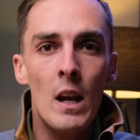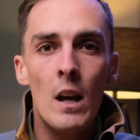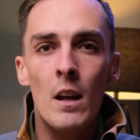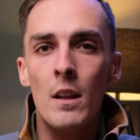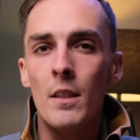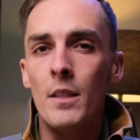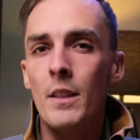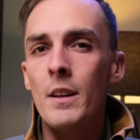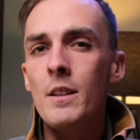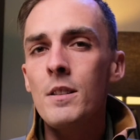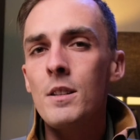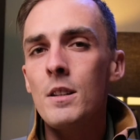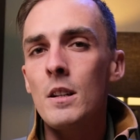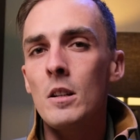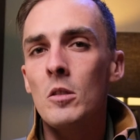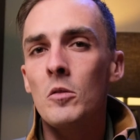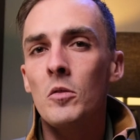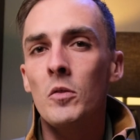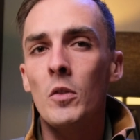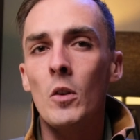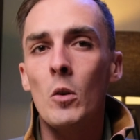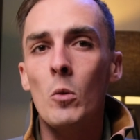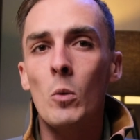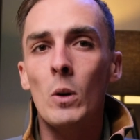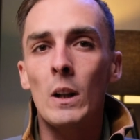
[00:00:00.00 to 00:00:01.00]
This
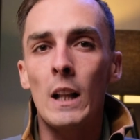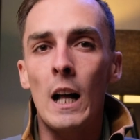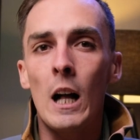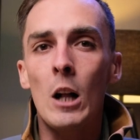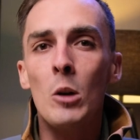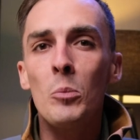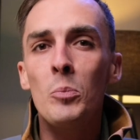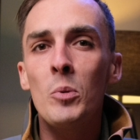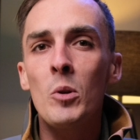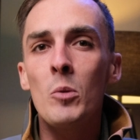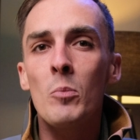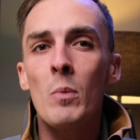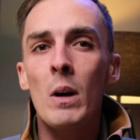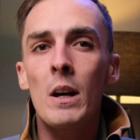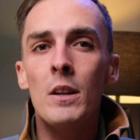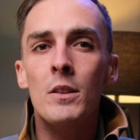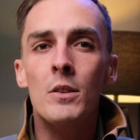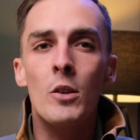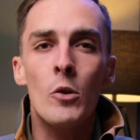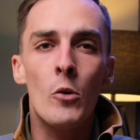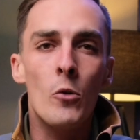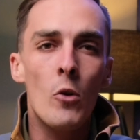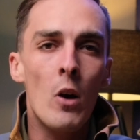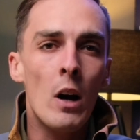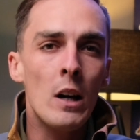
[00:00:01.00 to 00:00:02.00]
info will help you make
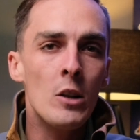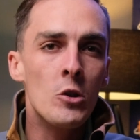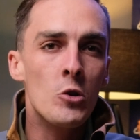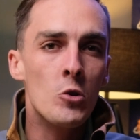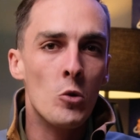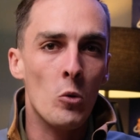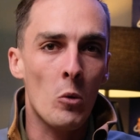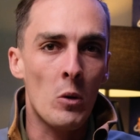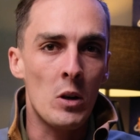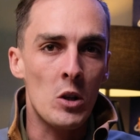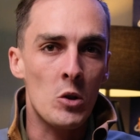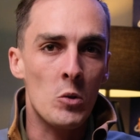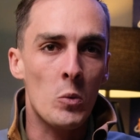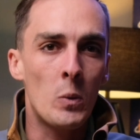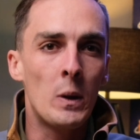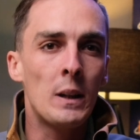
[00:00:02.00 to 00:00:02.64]
the right choice